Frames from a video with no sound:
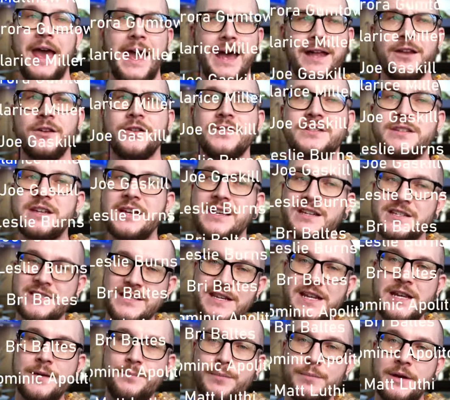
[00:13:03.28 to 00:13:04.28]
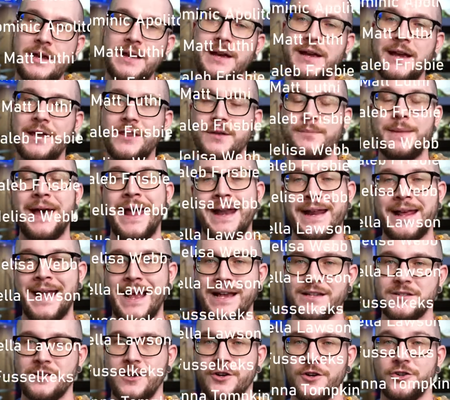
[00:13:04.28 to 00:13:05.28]
And you'll see a sneak peek at the
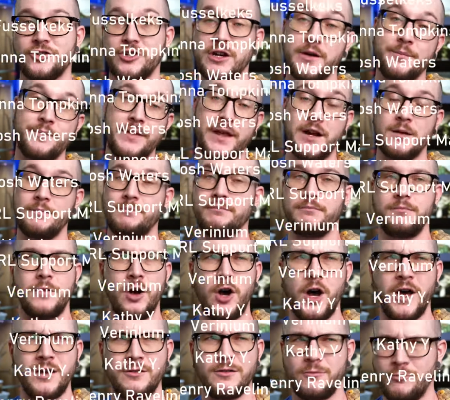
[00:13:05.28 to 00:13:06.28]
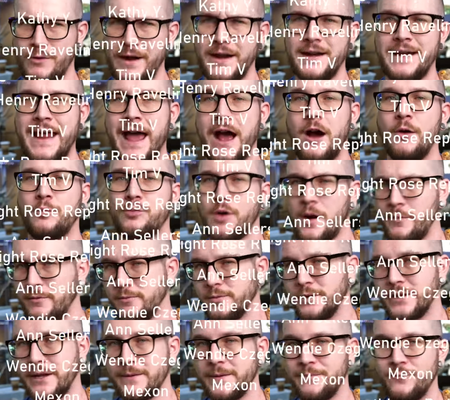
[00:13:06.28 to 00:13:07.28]
Madagascar trip that I'm on right now,
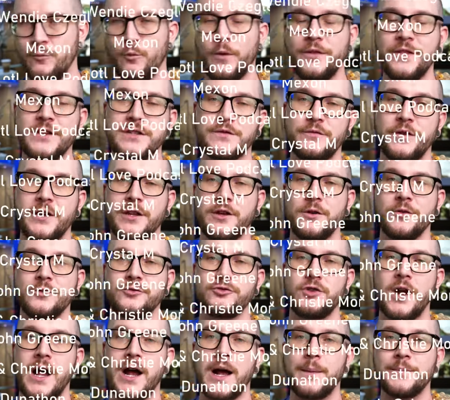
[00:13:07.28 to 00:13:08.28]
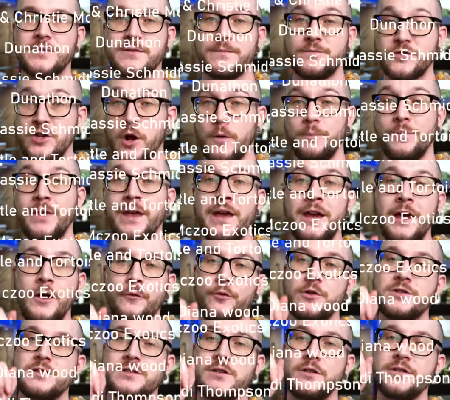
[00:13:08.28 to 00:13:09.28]
probably when this video drops. So
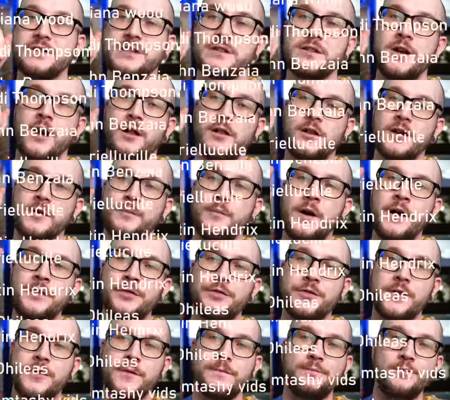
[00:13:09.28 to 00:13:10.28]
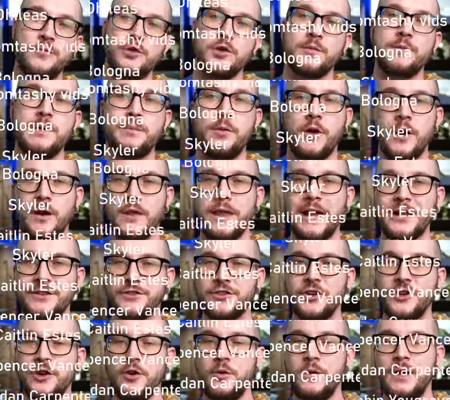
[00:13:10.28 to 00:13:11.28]
for as little as $1 a month, you can be part of that
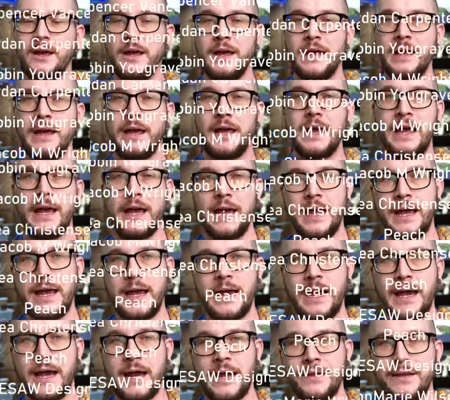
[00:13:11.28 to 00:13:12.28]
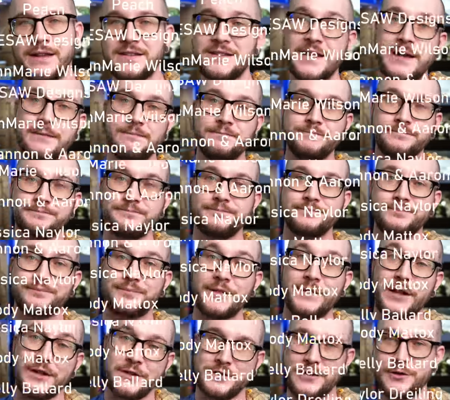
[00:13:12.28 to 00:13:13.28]
too. And that's it.
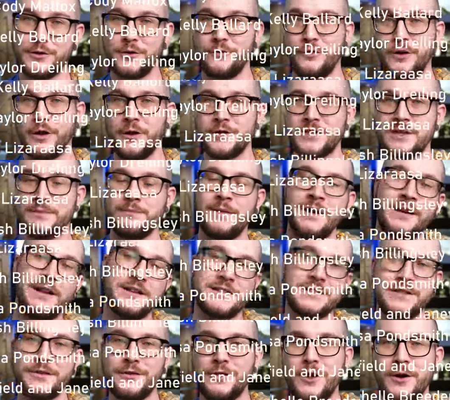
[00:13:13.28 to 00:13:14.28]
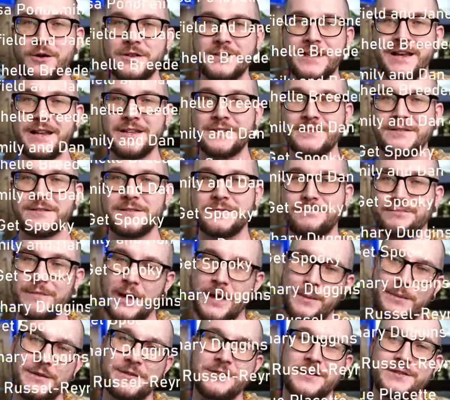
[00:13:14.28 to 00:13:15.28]
Because I do videos on Mondays and Thursdays.
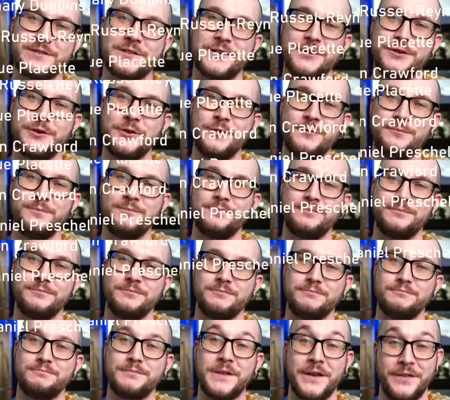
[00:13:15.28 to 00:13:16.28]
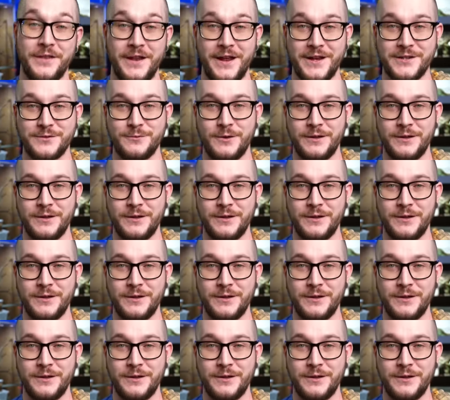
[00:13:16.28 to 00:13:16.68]
That means I'll see you in the next